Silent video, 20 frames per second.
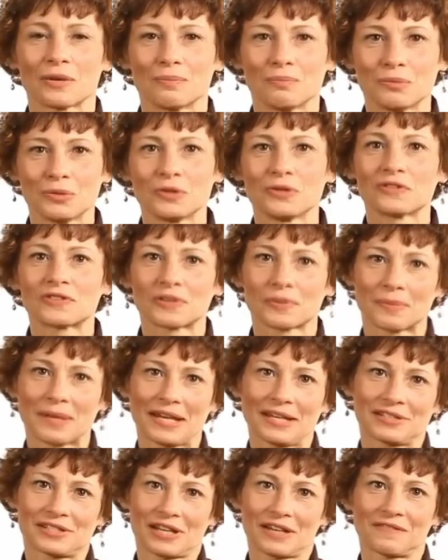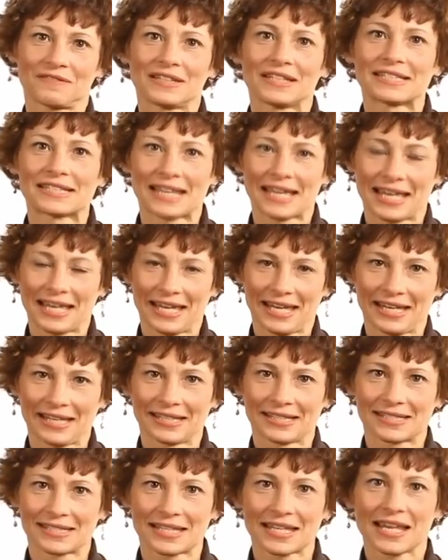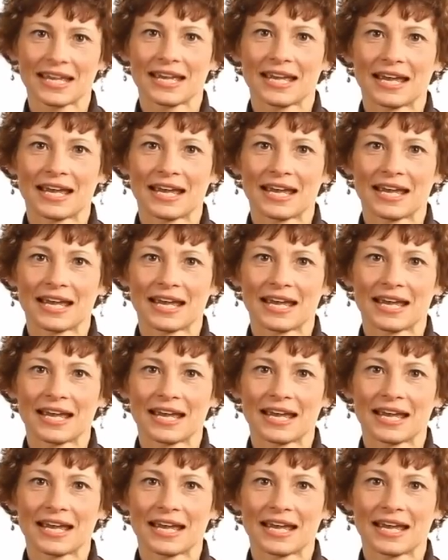moves from HIV to AIDS.